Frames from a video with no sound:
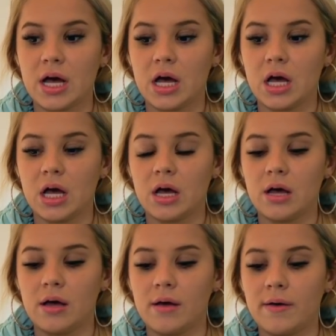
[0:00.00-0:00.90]

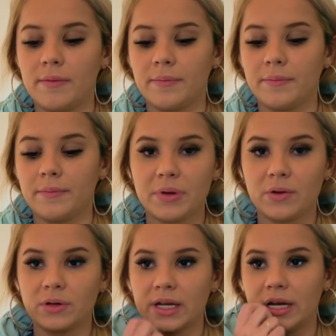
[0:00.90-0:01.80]
in
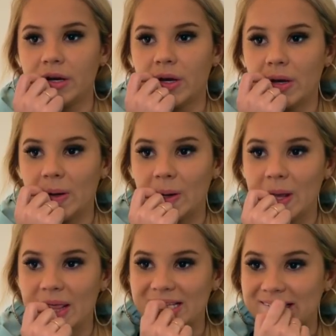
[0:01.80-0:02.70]

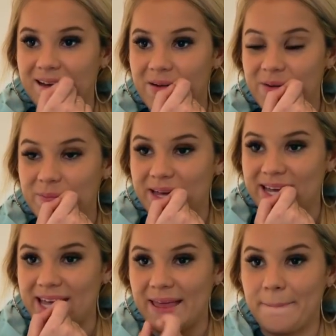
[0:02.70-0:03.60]
Orlando. This is how I
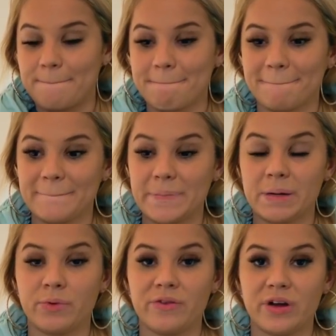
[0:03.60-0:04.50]
met
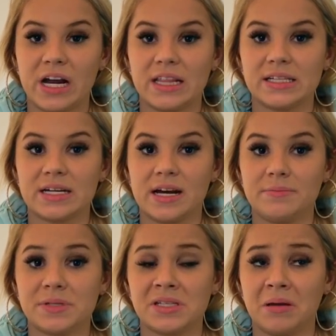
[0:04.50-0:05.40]
my boyfriend at the
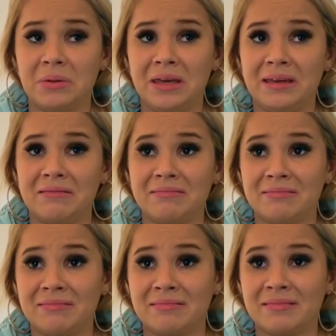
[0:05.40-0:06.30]
time, Sebi.
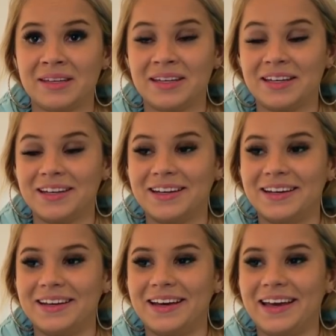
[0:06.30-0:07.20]

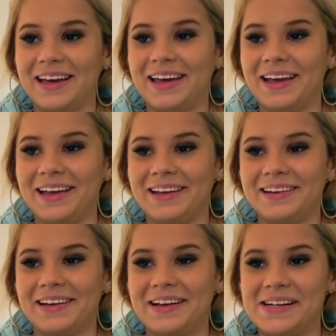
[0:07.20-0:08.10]

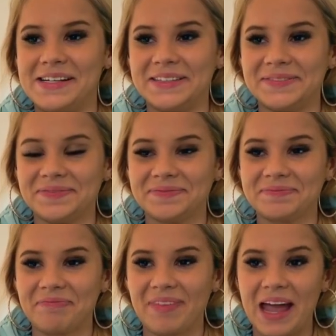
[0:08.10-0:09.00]
And
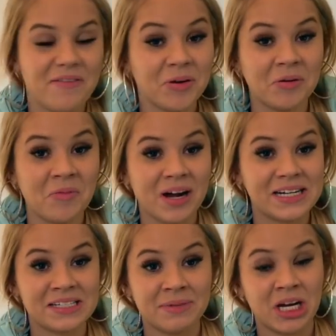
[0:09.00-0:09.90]
everyone
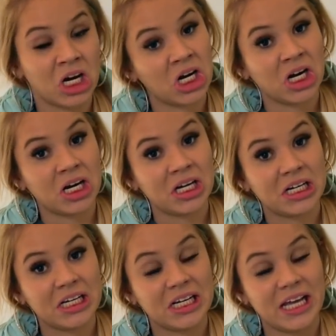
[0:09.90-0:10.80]
wanted to meet her,
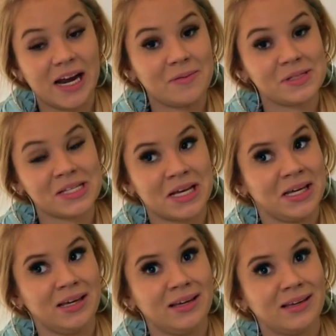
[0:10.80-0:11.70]
and I was
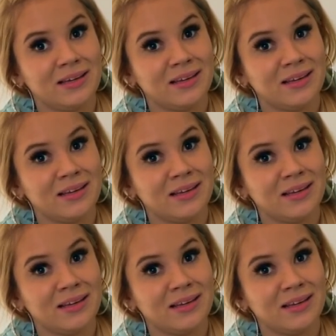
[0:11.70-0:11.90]
like,